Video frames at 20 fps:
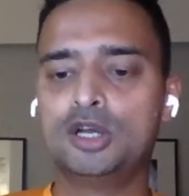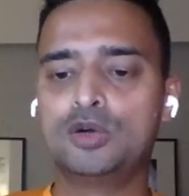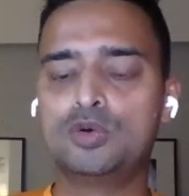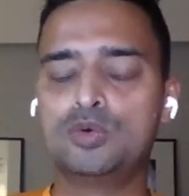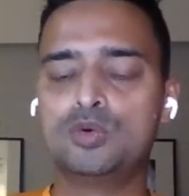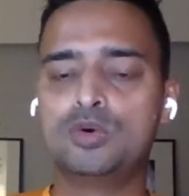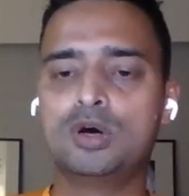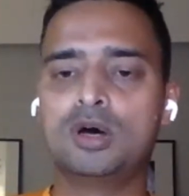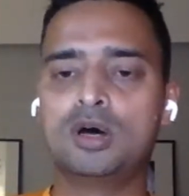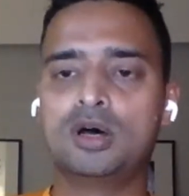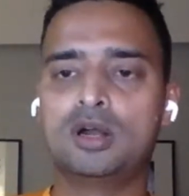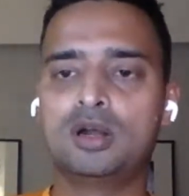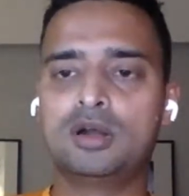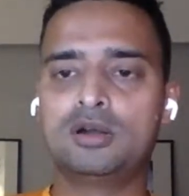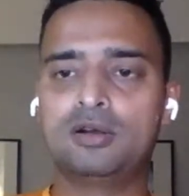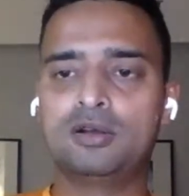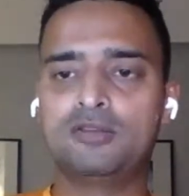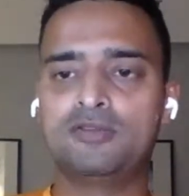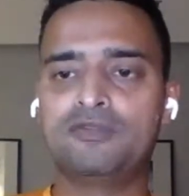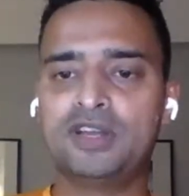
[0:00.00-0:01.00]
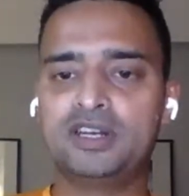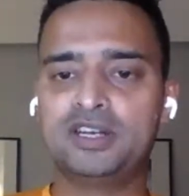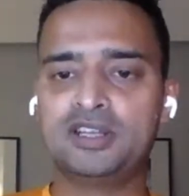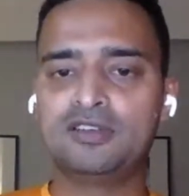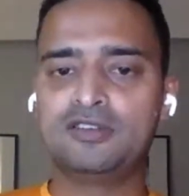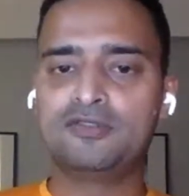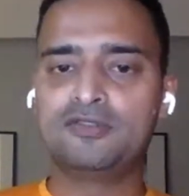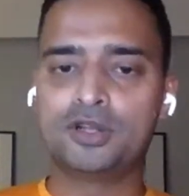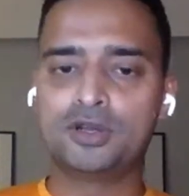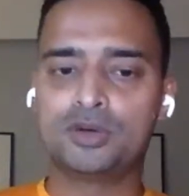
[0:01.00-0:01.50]
who are
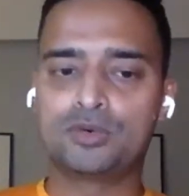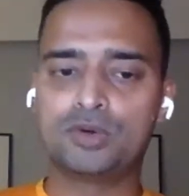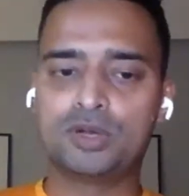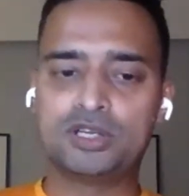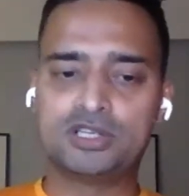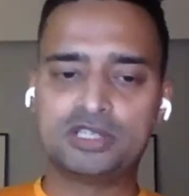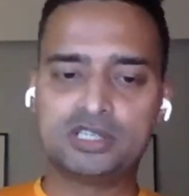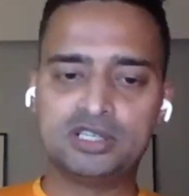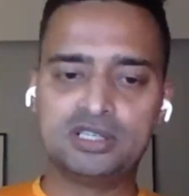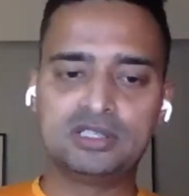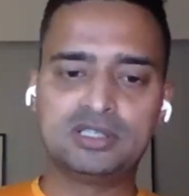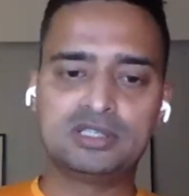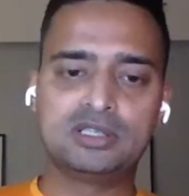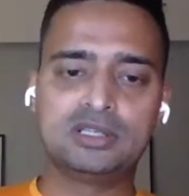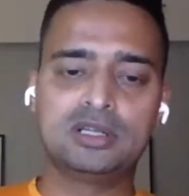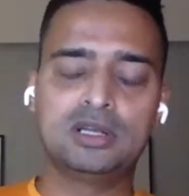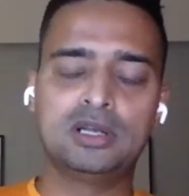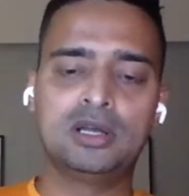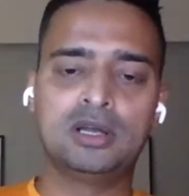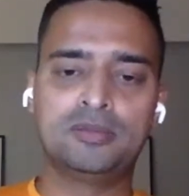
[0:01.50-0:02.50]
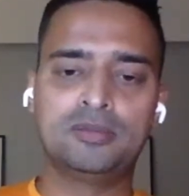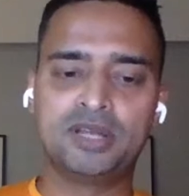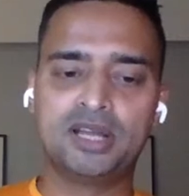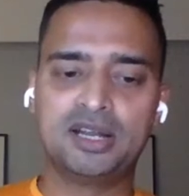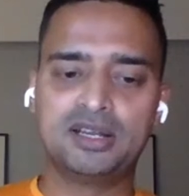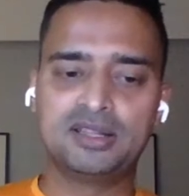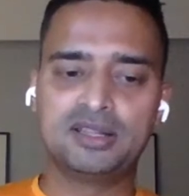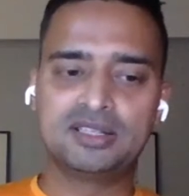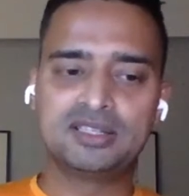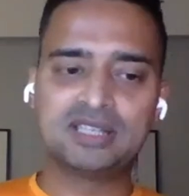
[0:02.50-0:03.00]
waiting for your questions
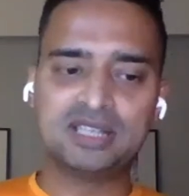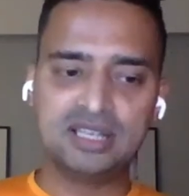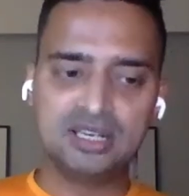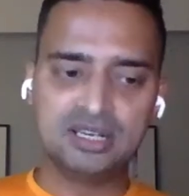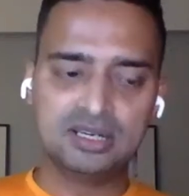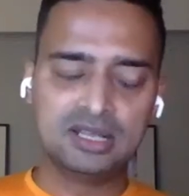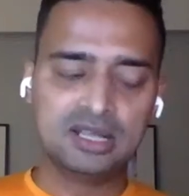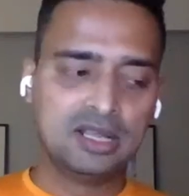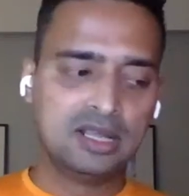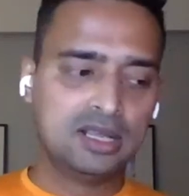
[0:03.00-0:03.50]
behind the scene,